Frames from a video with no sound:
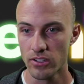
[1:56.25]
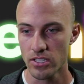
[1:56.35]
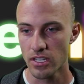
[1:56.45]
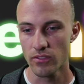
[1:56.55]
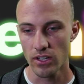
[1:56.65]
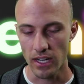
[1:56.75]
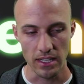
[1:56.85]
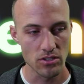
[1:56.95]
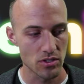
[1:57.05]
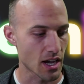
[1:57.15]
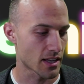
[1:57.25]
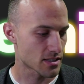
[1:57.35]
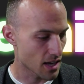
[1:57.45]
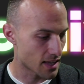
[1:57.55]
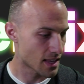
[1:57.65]
just give it like two
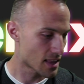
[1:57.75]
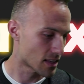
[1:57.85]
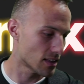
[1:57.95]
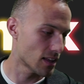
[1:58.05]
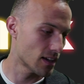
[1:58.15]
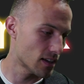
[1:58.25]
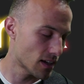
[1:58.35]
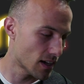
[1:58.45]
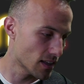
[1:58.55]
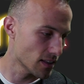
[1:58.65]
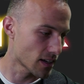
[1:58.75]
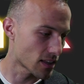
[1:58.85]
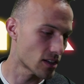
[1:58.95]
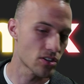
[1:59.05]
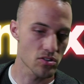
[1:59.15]
seconds and then the uh, link
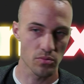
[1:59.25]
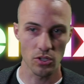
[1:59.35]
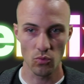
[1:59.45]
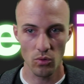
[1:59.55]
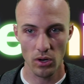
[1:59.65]
in the description will